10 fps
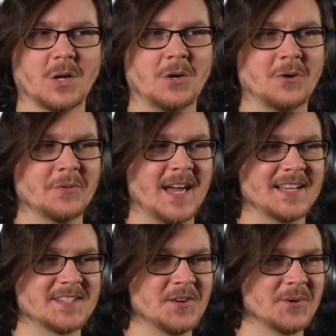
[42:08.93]
Oh,
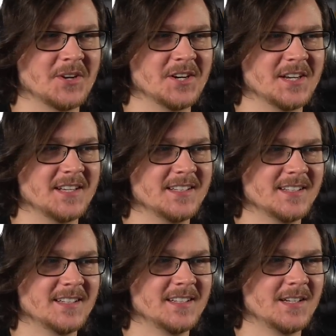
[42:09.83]
that's no good.
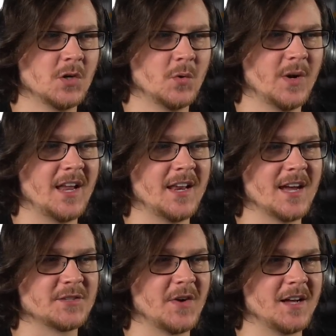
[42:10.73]
We had an
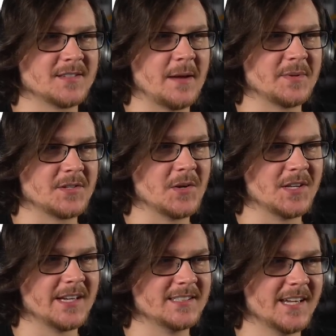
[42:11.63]
X-Files
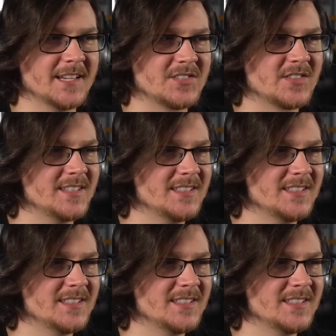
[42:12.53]
episode like this.